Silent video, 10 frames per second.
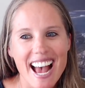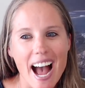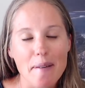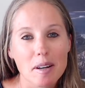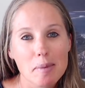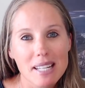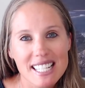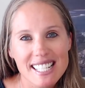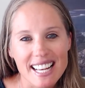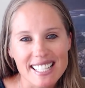I'm going to be
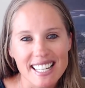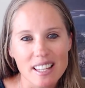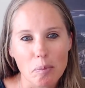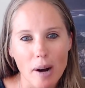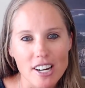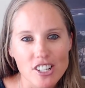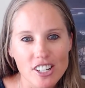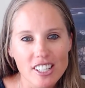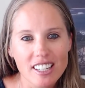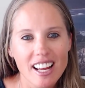discussing the
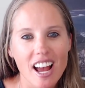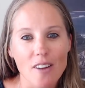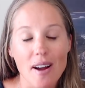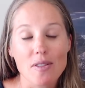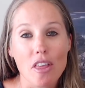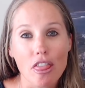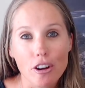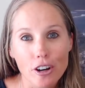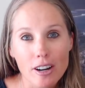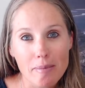pressure around the
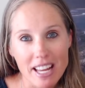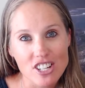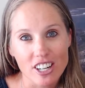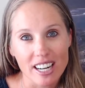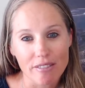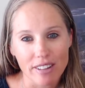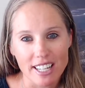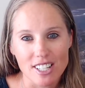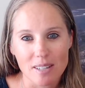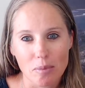3rd major
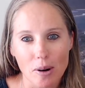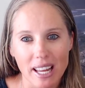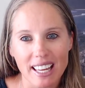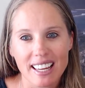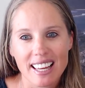inflection point